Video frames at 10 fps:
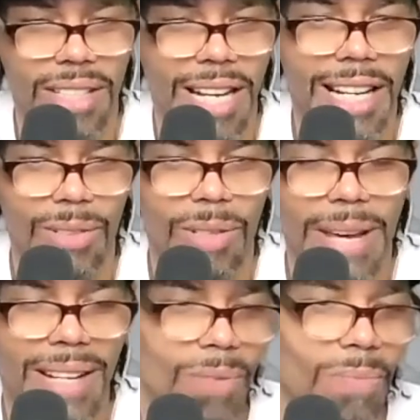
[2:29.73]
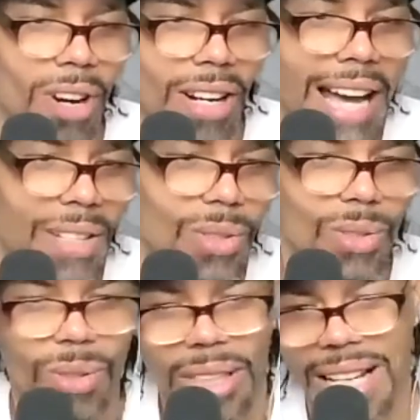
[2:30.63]
Shout out to Madison Park High
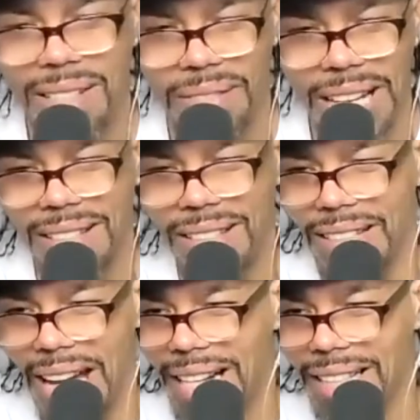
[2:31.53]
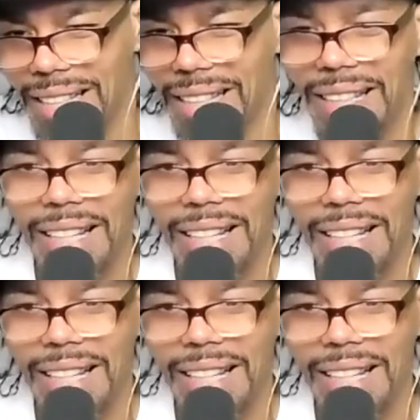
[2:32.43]
School, class of 1990.